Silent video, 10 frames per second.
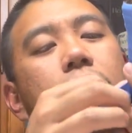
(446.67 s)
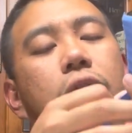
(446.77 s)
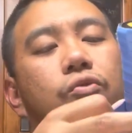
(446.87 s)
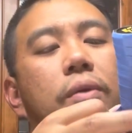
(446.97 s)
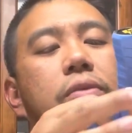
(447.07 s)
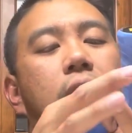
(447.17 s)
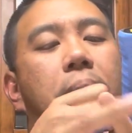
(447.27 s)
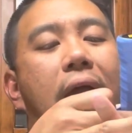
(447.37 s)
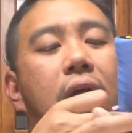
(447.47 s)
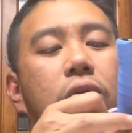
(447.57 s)
the
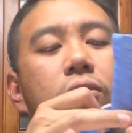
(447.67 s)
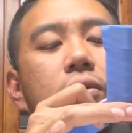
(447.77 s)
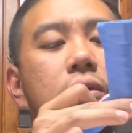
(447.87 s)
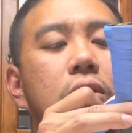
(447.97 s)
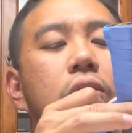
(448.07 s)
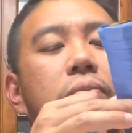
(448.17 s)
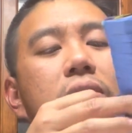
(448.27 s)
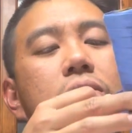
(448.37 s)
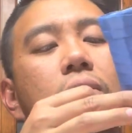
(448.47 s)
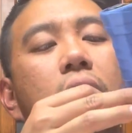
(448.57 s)
paddle a little
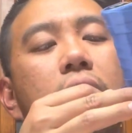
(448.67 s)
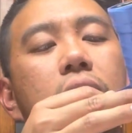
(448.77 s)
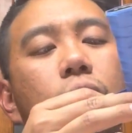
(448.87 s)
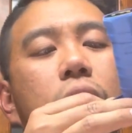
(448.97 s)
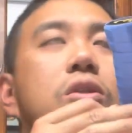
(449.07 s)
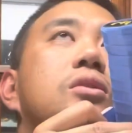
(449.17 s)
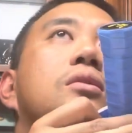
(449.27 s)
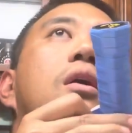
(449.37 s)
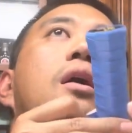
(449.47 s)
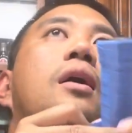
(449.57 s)
bit too hard, which